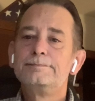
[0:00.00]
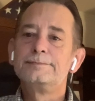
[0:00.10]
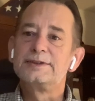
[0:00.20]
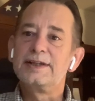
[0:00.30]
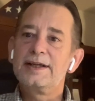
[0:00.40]

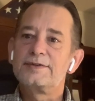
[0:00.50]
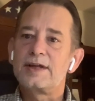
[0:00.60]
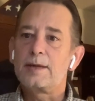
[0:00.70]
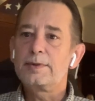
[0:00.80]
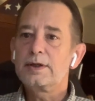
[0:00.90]
Today's
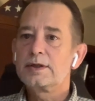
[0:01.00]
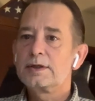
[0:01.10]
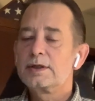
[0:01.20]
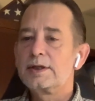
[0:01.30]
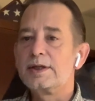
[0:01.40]
topic
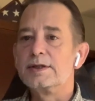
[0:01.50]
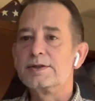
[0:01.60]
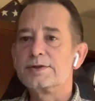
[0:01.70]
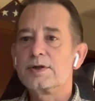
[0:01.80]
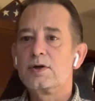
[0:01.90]

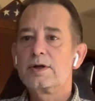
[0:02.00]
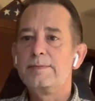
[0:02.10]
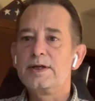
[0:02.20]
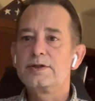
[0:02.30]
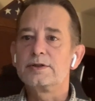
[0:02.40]
is
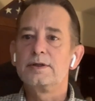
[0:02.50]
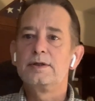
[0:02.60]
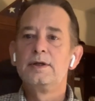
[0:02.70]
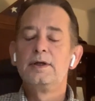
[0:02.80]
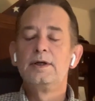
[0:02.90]
automation.
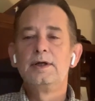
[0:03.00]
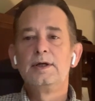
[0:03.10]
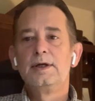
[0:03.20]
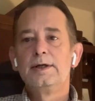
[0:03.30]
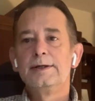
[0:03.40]

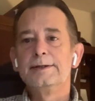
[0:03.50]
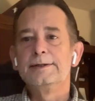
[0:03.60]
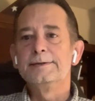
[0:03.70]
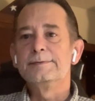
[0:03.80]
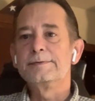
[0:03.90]

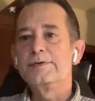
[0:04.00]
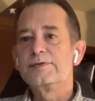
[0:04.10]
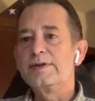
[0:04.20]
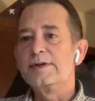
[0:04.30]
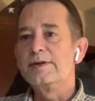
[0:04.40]
You
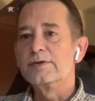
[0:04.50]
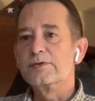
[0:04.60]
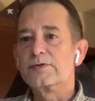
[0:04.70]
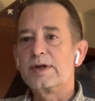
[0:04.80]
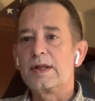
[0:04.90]
see
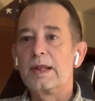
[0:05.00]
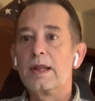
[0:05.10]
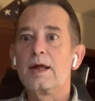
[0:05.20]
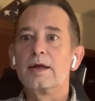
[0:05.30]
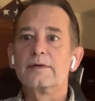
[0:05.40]
there's a
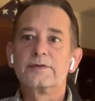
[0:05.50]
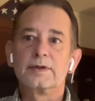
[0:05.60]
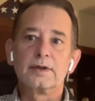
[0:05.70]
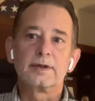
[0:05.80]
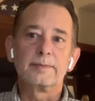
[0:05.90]
lot of
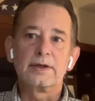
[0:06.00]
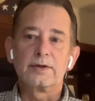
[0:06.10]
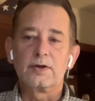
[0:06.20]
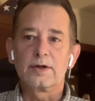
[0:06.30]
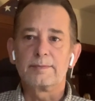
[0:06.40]
talk about
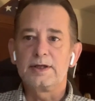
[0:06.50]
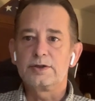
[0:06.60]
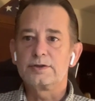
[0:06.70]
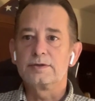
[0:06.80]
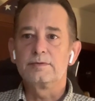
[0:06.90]

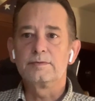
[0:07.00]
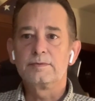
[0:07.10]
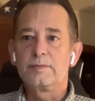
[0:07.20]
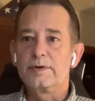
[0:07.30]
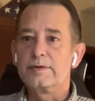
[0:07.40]
automation,
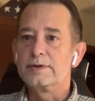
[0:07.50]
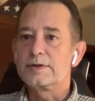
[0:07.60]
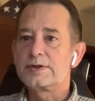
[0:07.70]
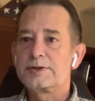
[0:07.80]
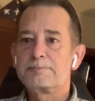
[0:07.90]
whether
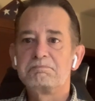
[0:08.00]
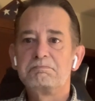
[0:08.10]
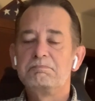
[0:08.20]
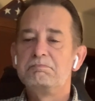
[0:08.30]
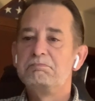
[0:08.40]
it's
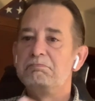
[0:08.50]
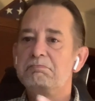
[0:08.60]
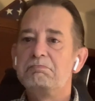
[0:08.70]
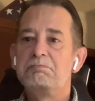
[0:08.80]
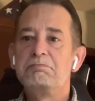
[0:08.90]

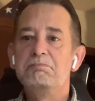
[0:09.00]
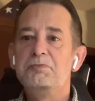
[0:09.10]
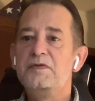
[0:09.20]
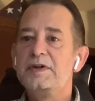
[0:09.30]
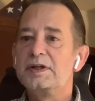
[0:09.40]

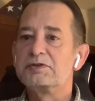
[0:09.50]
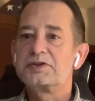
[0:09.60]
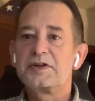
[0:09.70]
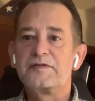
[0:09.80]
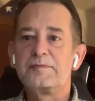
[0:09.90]
moving
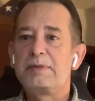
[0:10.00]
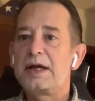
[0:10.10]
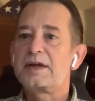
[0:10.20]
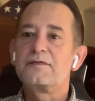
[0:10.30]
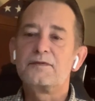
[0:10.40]
stuff
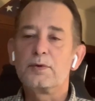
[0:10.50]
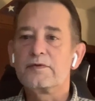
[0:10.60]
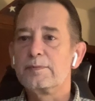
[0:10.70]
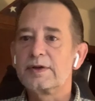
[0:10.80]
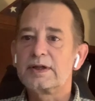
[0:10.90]
back and forth
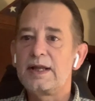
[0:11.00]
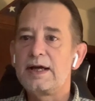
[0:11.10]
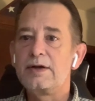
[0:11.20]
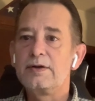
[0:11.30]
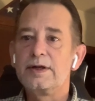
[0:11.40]
from the
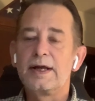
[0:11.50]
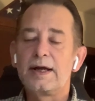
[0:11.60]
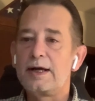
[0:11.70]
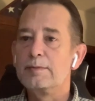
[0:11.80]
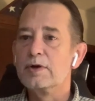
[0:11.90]
cloud in a
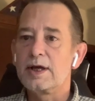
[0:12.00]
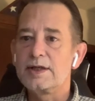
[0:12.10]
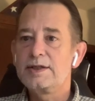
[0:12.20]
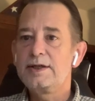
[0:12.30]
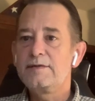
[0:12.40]
hybrid
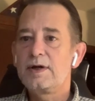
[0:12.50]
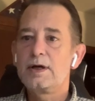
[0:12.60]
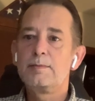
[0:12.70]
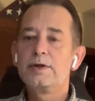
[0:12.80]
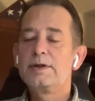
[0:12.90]
IT
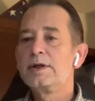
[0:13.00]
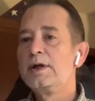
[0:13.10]
environment,